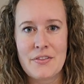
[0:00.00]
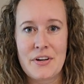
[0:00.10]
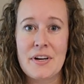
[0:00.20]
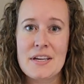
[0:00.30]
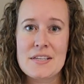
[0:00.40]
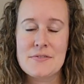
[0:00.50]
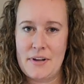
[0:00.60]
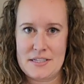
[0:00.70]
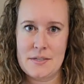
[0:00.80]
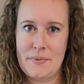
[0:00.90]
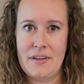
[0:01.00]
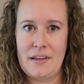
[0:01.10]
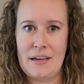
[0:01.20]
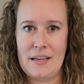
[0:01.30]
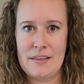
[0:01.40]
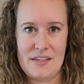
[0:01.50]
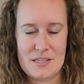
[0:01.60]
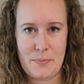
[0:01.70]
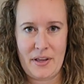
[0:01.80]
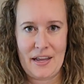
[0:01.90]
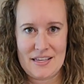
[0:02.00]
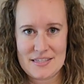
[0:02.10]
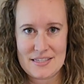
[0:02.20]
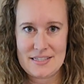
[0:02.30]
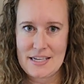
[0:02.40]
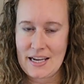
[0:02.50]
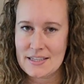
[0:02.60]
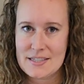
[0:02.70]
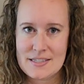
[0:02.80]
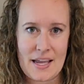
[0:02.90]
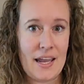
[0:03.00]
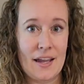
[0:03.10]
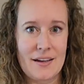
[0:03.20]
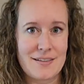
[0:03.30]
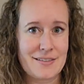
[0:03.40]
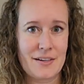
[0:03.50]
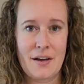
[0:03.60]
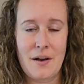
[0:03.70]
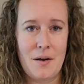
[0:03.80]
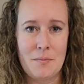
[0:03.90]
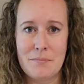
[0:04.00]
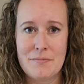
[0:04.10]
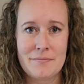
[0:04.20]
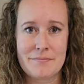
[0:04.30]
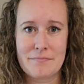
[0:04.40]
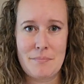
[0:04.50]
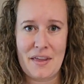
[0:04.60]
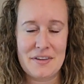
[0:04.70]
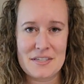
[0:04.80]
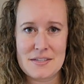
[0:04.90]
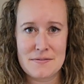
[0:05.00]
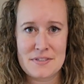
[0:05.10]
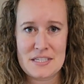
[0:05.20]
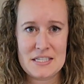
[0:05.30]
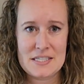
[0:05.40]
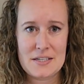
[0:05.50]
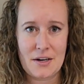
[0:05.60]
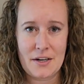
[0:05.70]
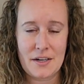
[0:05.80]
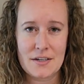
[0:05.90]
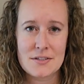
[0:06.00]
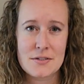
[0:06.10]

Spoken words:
there is flexibility in these plans and dates and methods of seed starting.